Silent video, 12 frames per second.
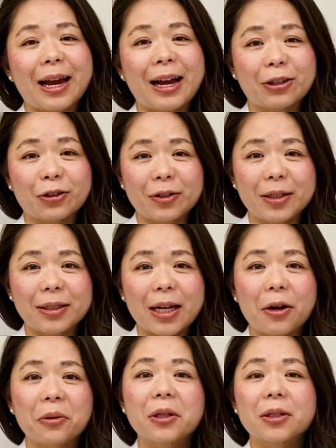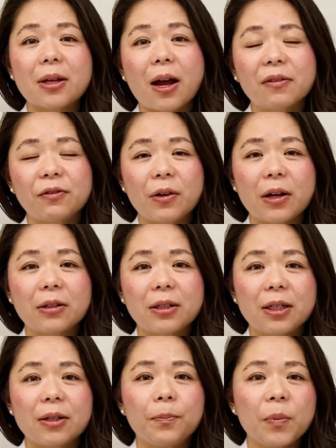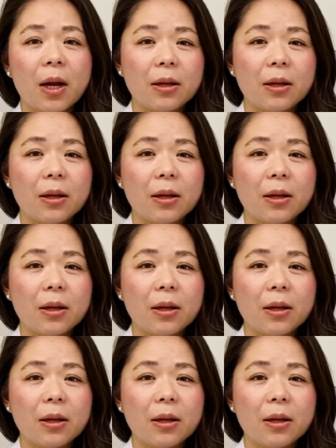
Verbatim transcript: actually tell the software to